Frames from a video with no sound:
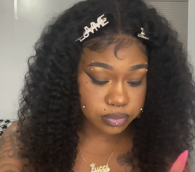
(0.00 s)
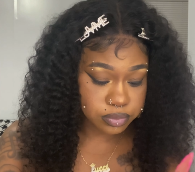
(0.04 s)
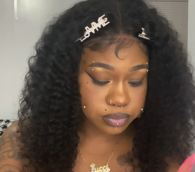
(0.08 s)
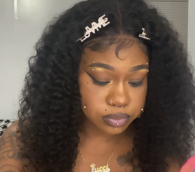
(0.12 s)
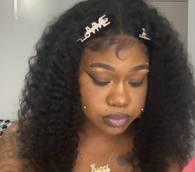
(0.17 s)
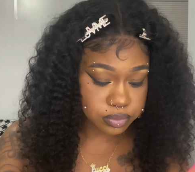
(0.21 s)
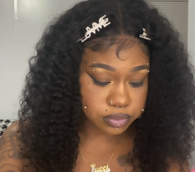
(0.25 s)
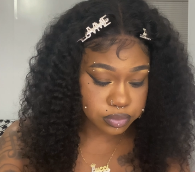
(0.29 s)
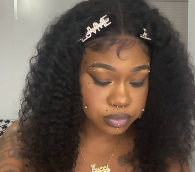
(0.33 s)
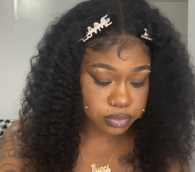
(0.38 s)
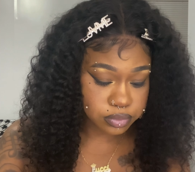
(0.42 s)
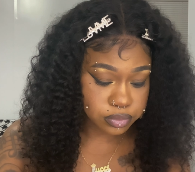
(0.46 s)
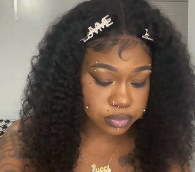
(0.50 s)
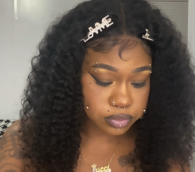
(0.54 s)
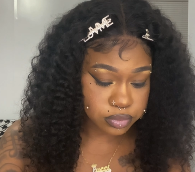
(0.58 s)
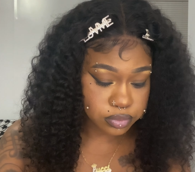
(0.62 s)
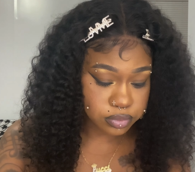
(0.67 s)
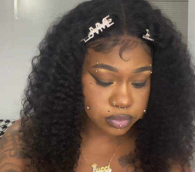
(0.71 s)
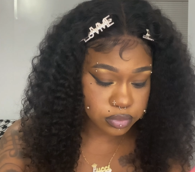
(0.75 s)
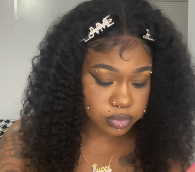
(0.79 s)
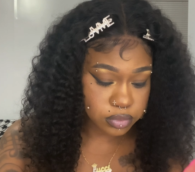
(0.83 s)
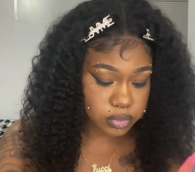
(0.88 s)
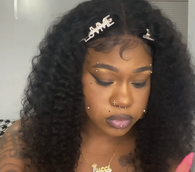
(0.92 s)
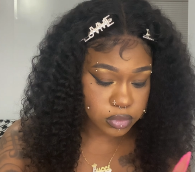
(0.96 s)

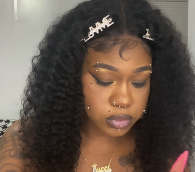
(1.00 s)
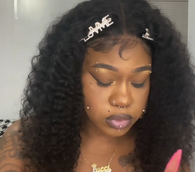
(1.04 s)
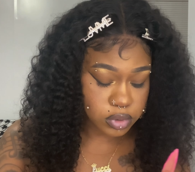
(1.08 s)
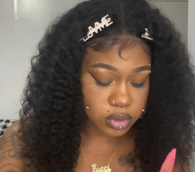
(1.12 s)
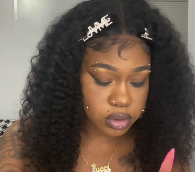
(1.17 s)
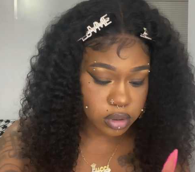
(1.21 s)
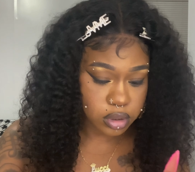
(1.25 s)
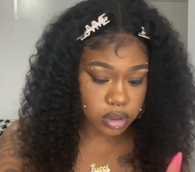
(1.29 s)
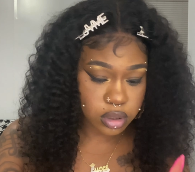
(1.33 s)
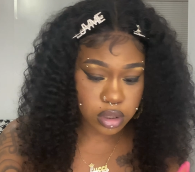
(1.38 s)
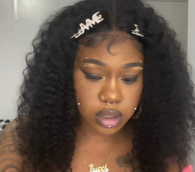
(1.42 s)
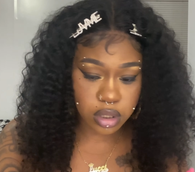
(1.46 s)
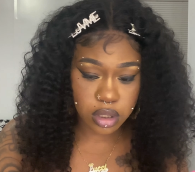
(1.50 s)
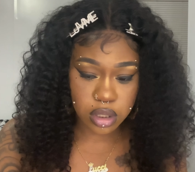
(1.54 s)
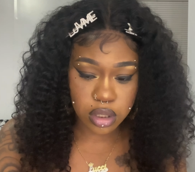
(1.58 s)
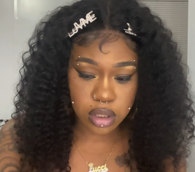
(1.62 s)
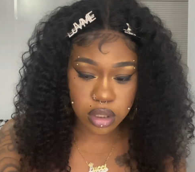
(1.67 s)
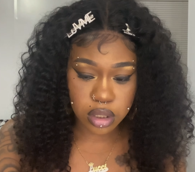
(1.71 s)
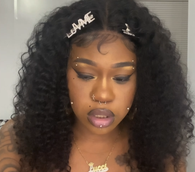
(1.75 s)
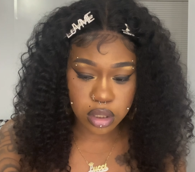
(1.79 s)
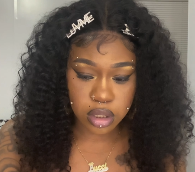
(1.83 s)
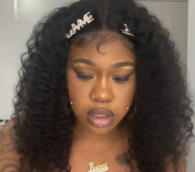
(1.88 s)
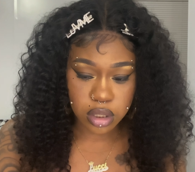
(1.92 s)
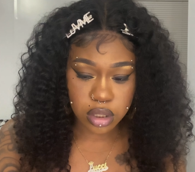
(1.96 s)

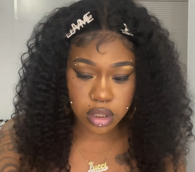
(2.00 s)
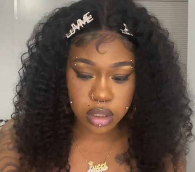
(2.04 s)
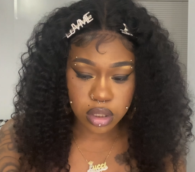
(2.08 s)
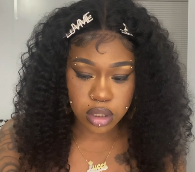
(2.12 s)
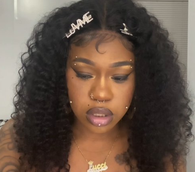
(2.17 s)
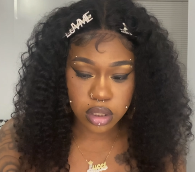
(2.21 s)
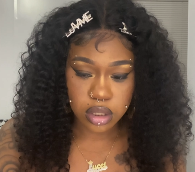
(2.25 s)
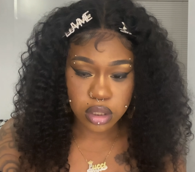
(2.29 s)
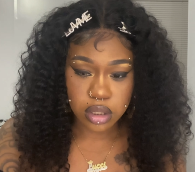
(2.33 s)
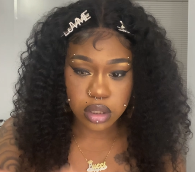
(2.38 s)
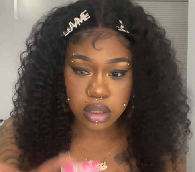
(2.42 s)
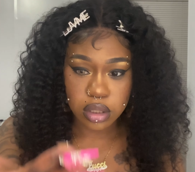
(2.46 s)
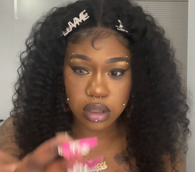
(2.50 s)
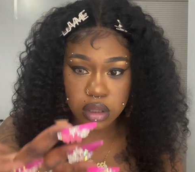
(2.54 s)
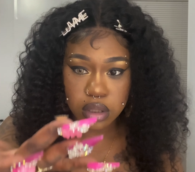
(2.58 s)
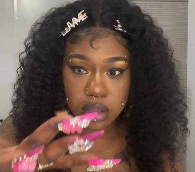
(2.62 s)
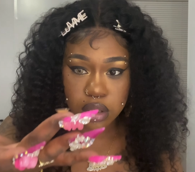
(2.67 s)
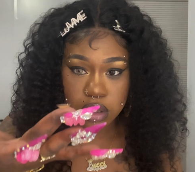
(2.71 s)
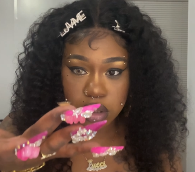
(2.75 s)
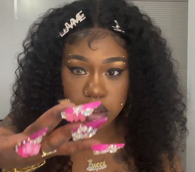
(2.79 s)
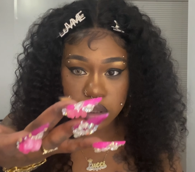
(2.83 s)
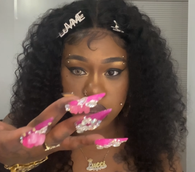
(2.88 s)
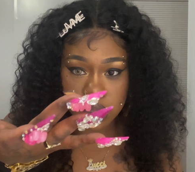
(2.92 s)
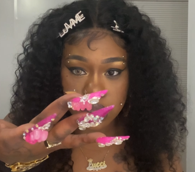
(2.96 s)

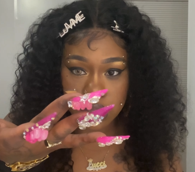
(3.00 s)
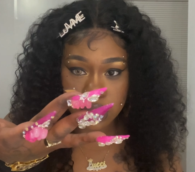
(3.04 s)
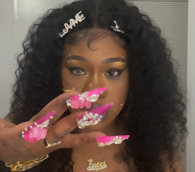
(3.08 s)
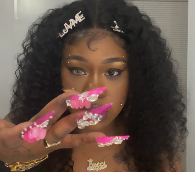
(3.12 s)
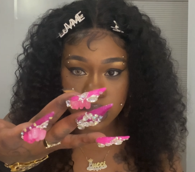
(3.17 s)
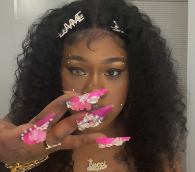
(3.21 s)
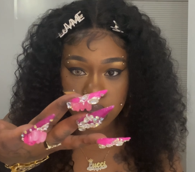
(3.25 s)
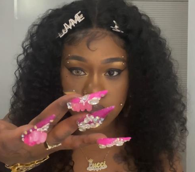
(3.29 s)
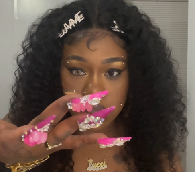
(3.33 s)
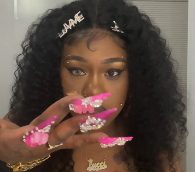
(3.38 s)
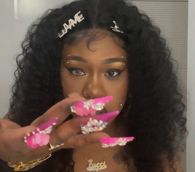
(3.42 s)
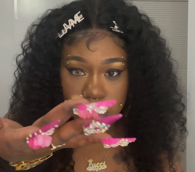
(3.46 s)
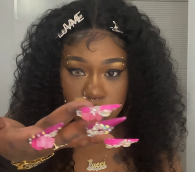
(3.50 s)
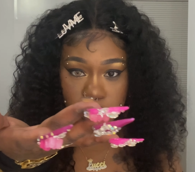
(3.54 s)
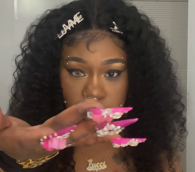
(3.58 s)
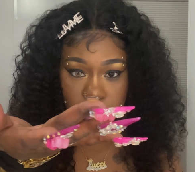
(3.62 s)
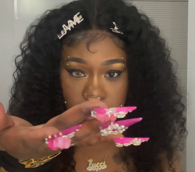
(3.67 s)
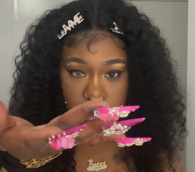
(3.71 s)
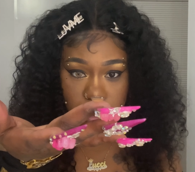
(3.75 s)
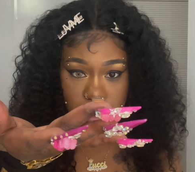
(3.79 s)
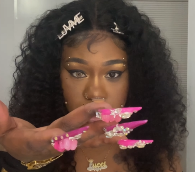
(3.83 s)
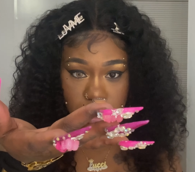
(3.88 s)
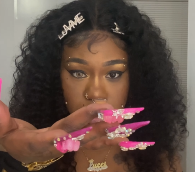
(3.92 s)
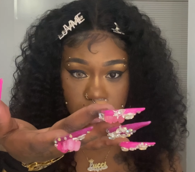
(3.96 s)

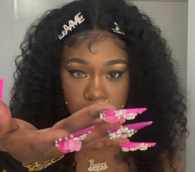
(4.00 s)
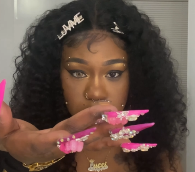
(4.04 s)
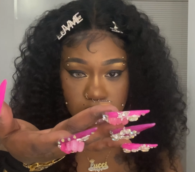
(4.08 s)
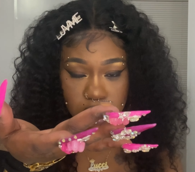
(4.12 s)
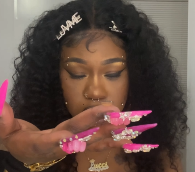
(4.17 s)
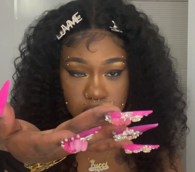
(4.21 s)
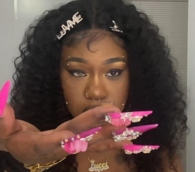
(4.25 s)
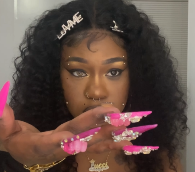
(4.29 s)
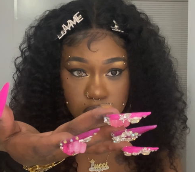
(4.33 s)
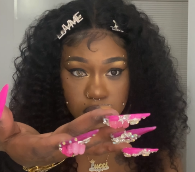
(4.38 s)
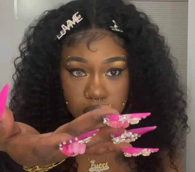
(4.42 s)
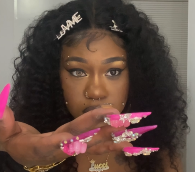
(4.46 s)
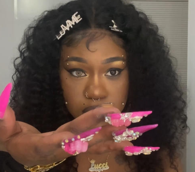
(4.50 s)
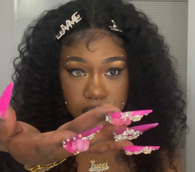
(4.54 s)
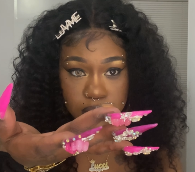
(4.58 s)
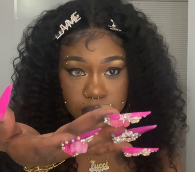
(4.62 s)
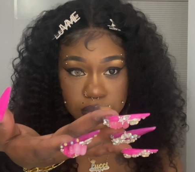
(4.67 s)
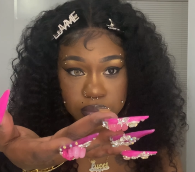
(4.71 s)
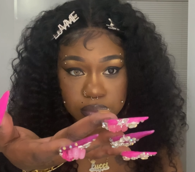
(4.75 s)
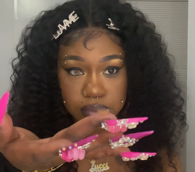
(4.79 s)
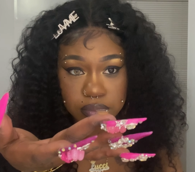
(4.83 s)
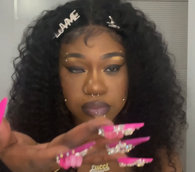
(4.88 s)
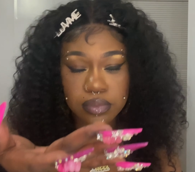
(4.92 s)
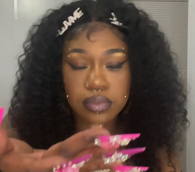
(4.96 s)

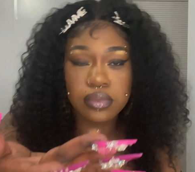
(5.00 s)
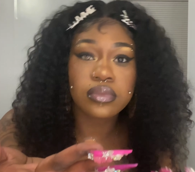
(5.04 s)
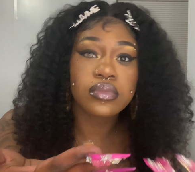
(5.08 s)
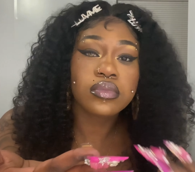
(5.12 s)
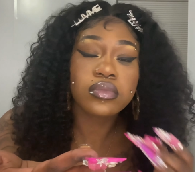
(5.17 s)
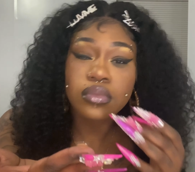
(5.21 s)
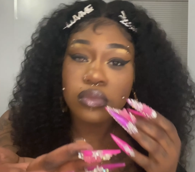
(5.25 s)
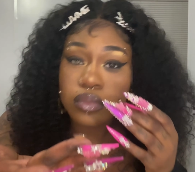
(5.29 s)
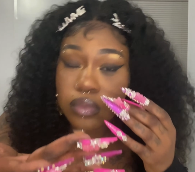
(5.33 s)
(silence)